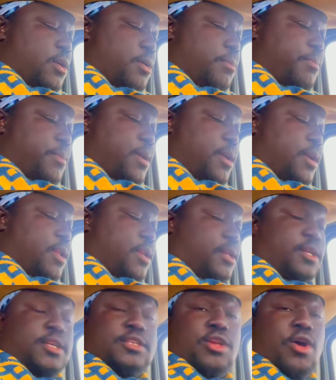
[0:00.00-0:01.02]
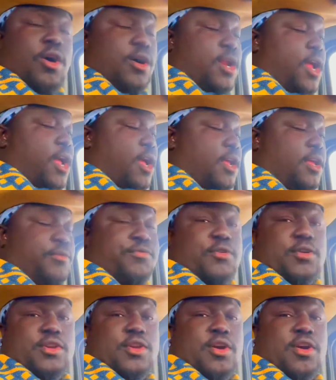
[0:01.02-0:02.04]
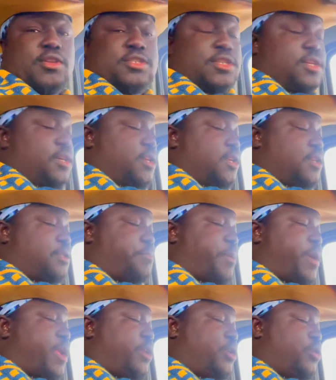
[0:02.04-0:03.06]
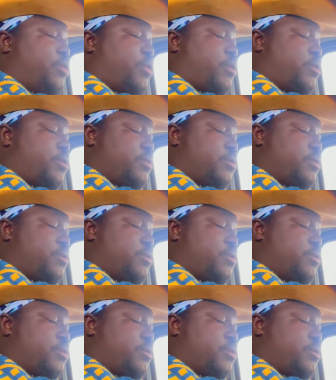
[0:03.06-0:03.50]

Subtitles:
Man, it's hard out here for a dark-skinned Hispaniola.